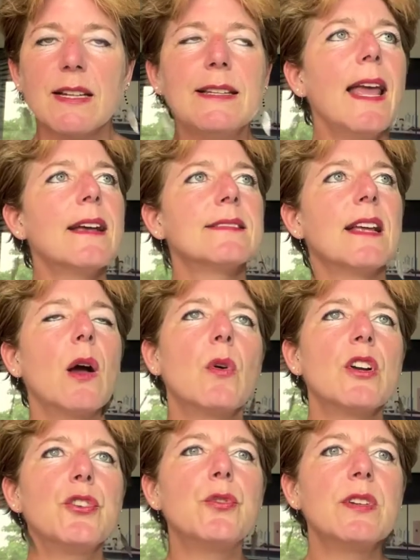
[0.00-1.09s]
Yes, I
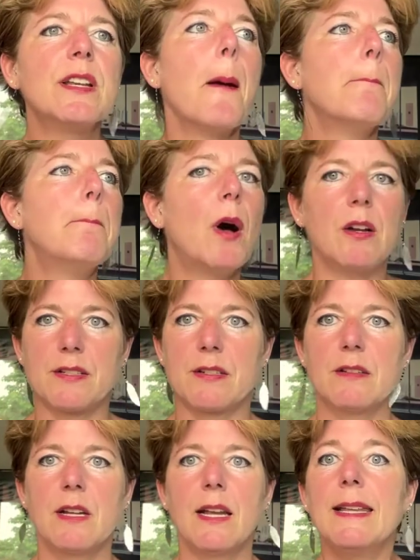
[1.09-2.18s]
want to do it, but.
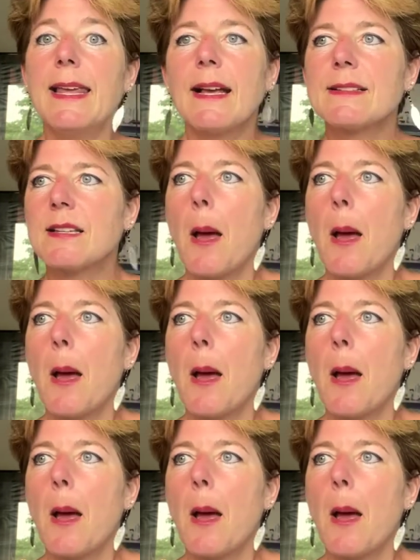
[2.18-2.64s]
Yes,